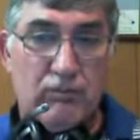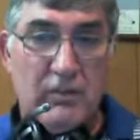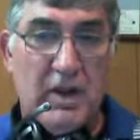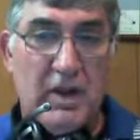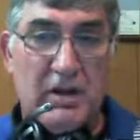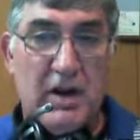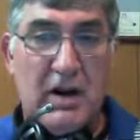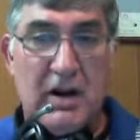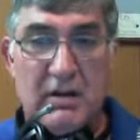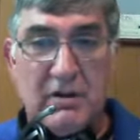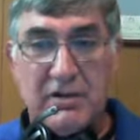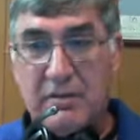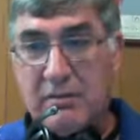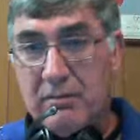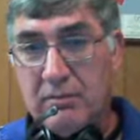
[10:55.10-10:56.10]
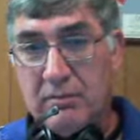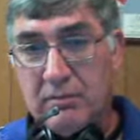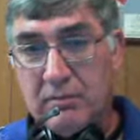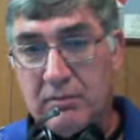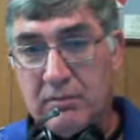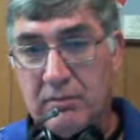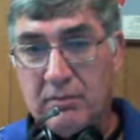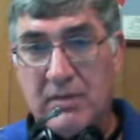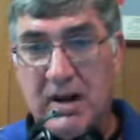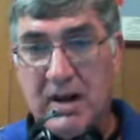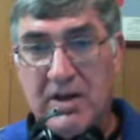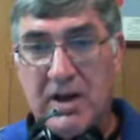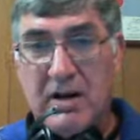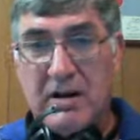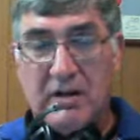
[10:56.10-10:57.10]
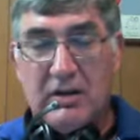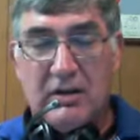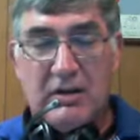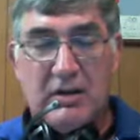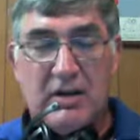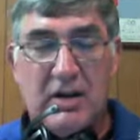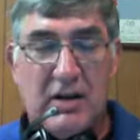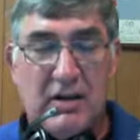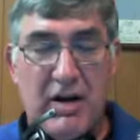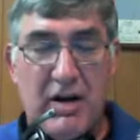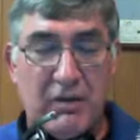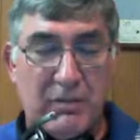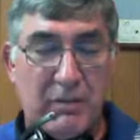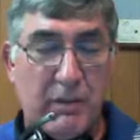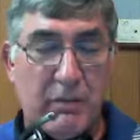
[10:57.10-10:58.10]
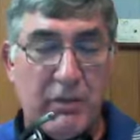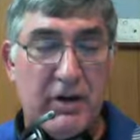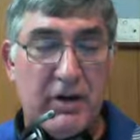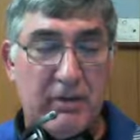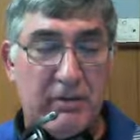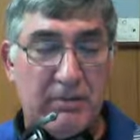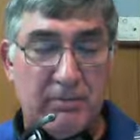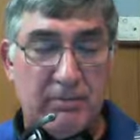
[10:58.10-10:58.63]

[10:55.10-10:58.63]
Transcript: in college. That's how I was prepared.